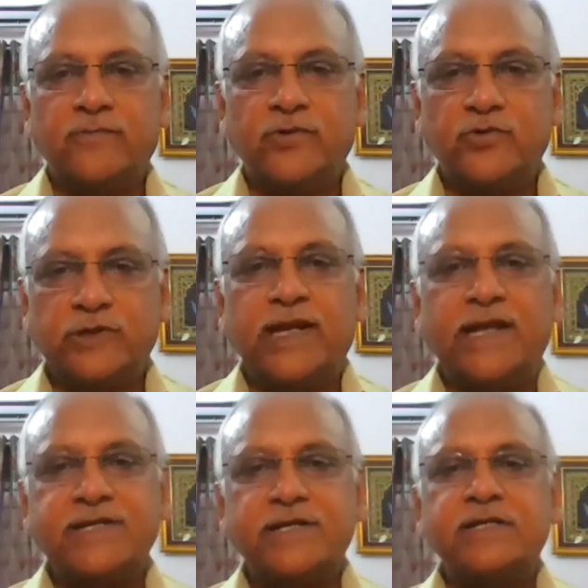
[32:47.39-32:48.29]
So to that
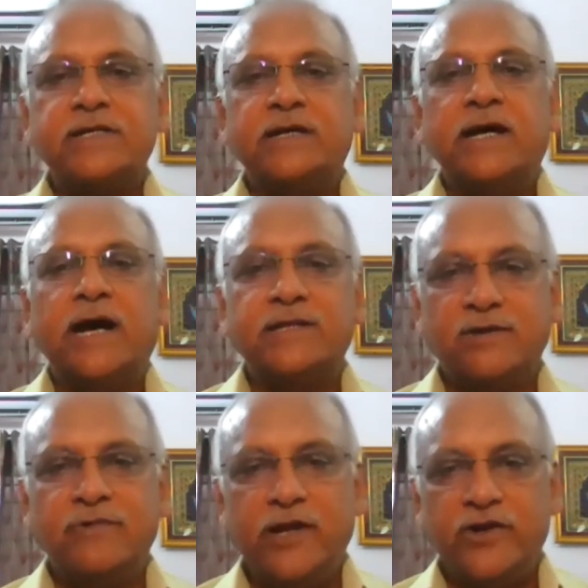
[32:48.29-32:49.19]
extent, I
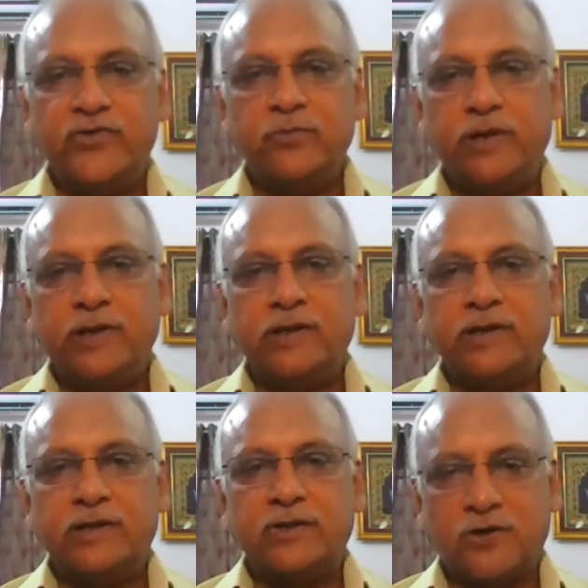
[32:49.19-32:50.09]
think we need to be
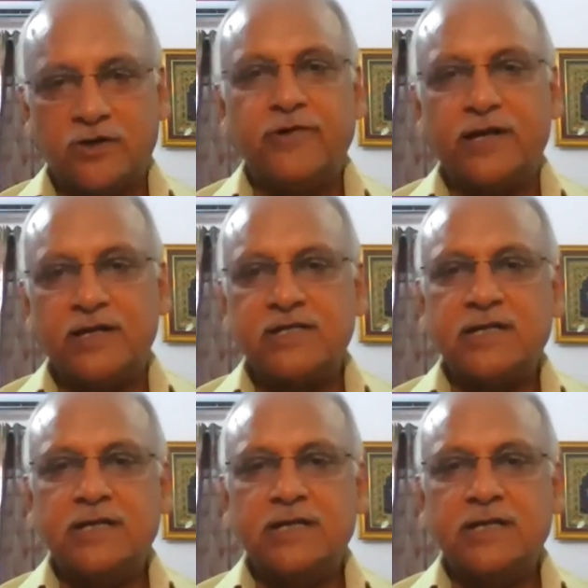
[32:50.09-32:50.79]
confident